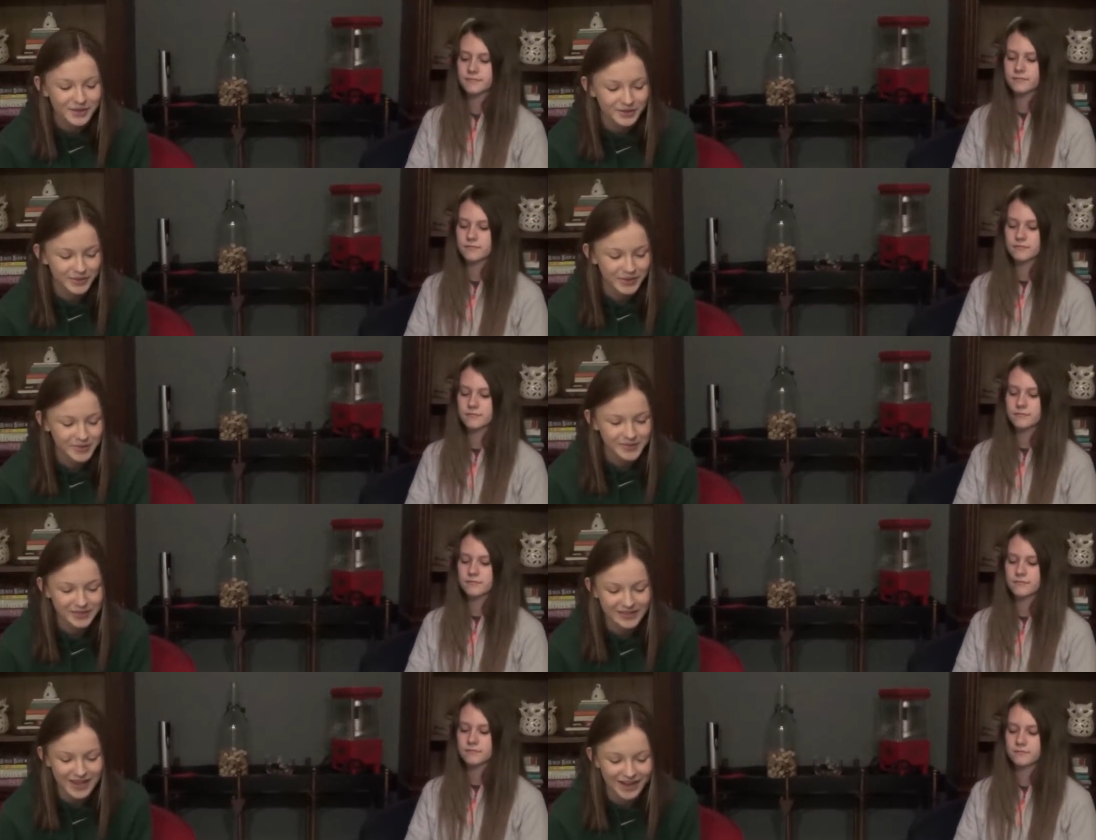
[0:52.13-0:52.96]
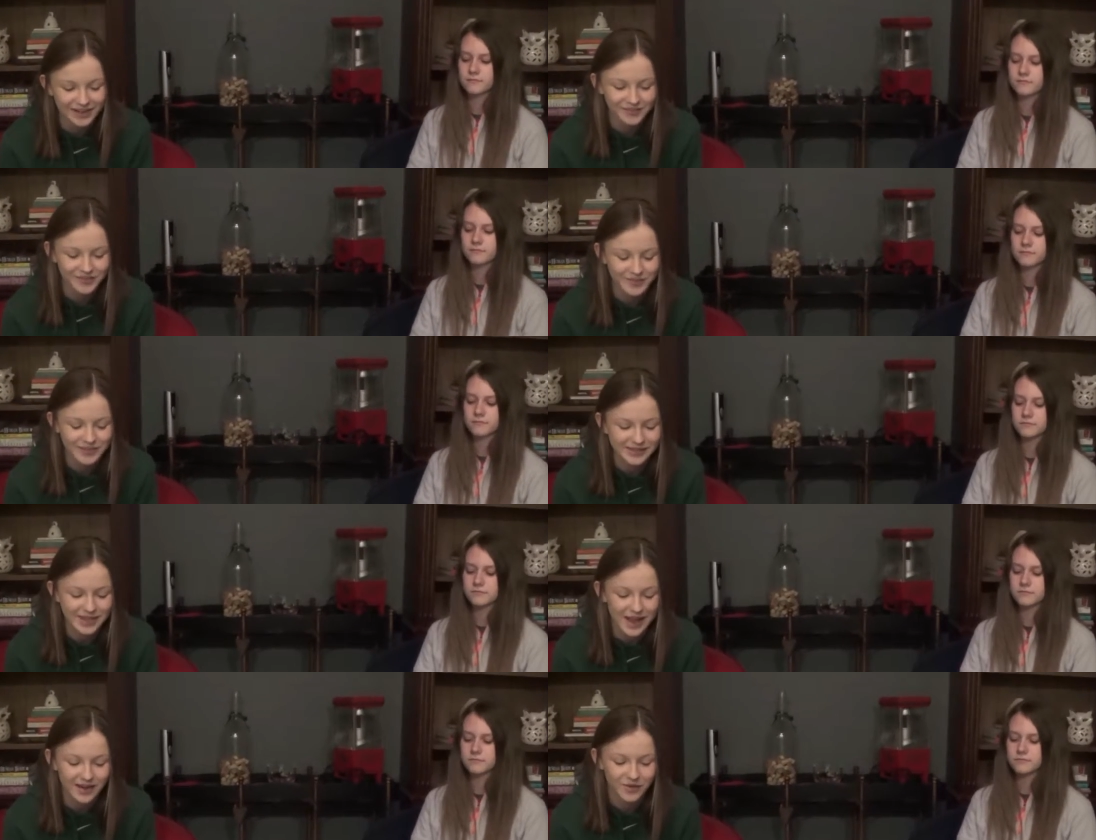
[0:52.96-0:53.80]
Speaker 1: Troops attacking from the
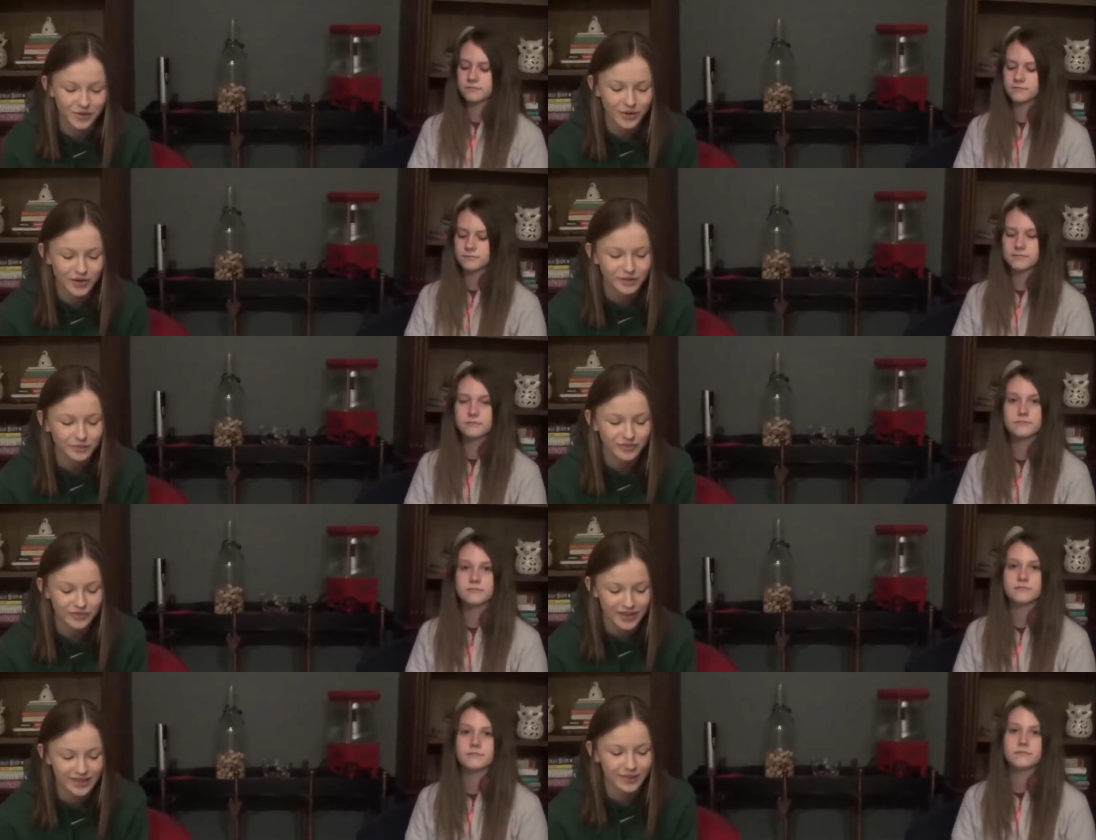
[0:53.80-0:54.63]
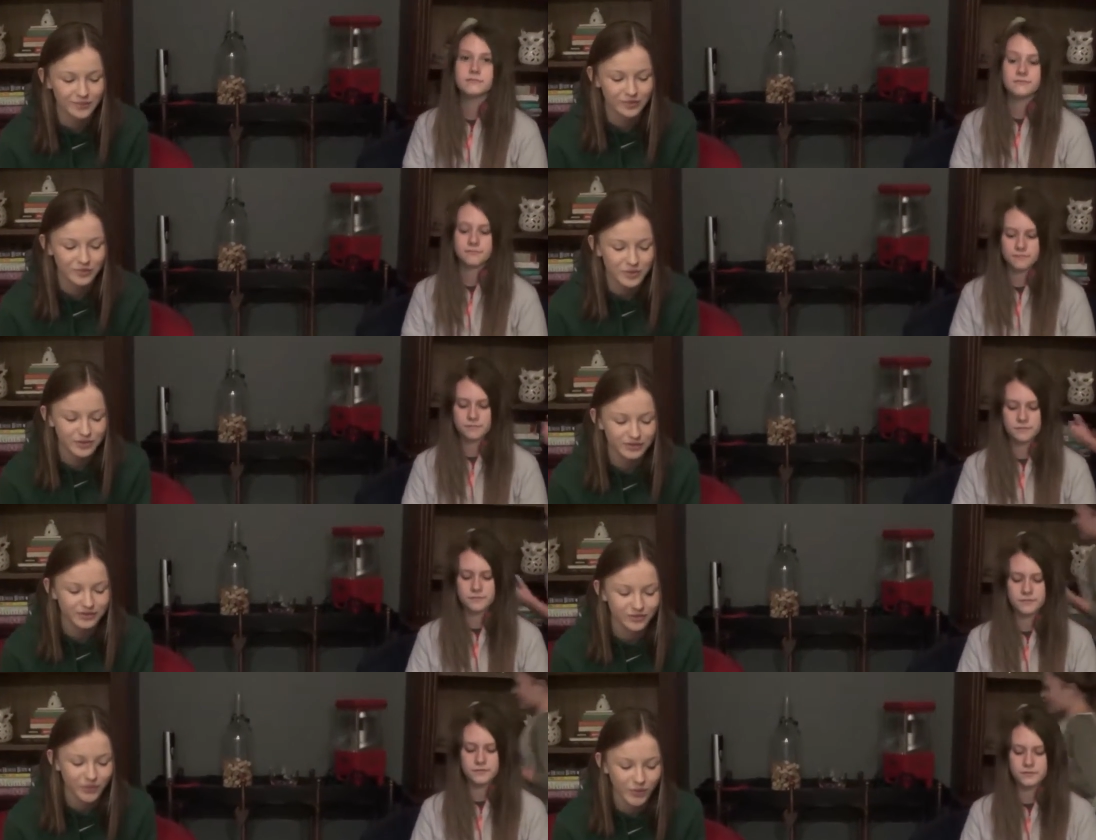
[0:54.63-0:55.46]
side in order to prevent them from
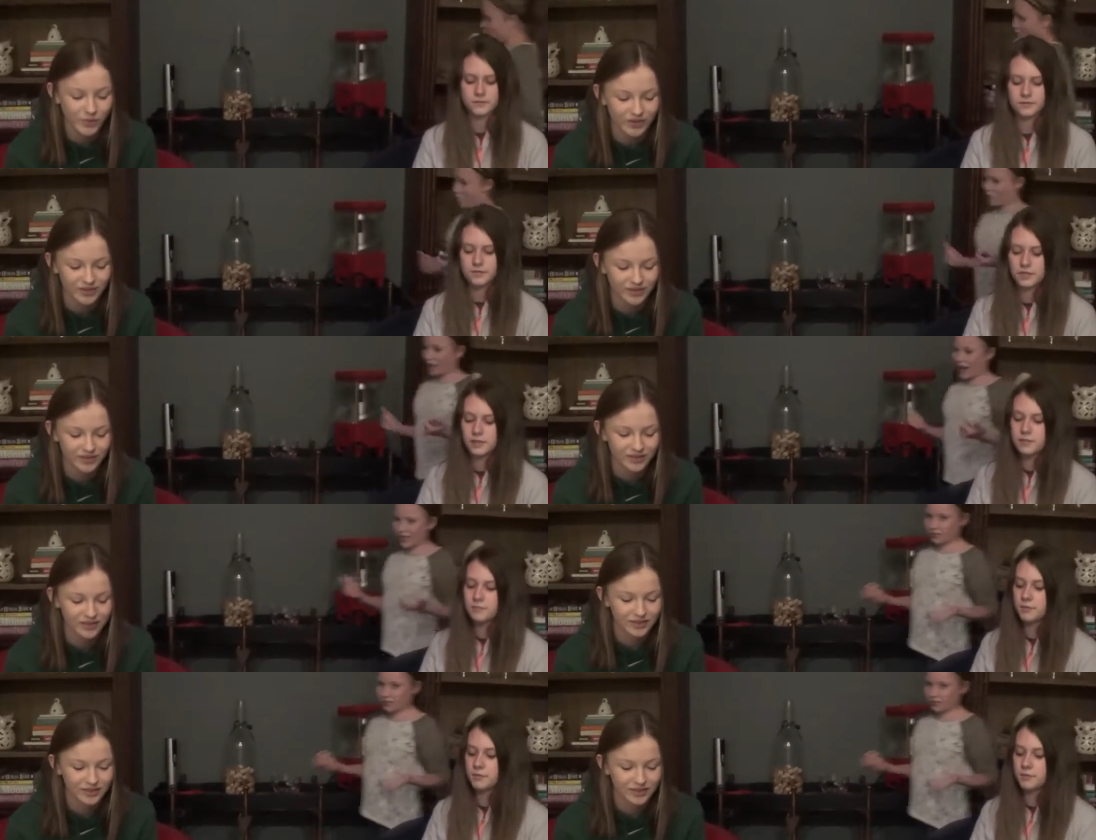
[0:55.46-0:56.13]
moving forward. Guys,